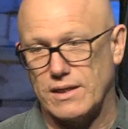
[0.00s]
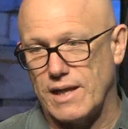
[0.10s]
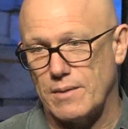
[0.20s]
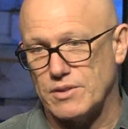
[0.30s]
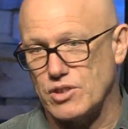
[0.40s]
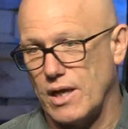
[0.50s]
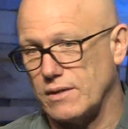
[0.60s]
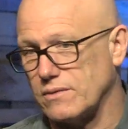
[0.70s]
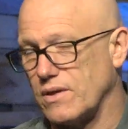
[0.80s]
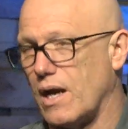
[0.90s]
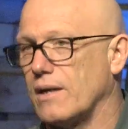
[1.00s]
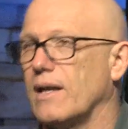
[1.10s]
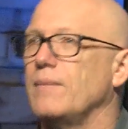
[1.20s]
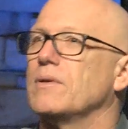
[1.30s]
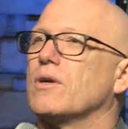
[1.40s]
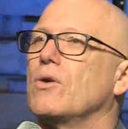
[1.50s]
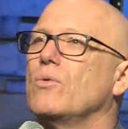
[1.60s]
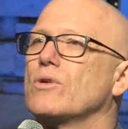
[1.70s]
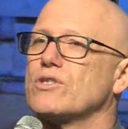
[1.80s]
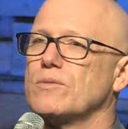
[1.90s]
now I'm a child of God and I'm going to go
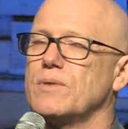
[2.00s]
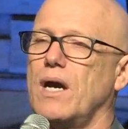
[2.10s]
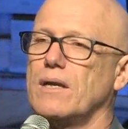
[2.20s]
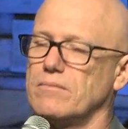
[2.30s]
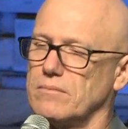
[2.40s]
worship God.